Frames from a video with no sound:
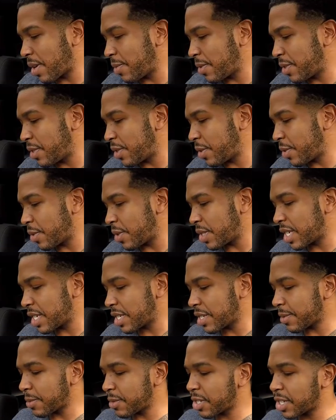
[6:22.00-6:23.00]
going to do is
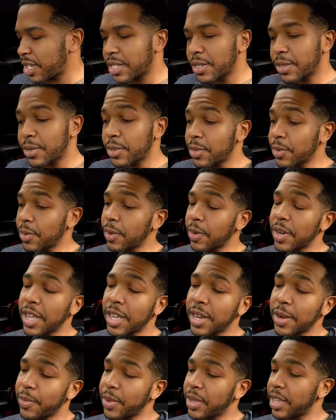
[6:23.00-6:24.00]
I'm just going to scroll
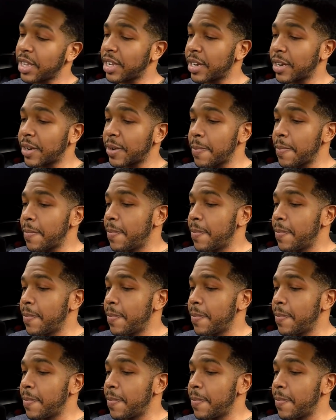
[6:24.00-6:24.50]
down a bit here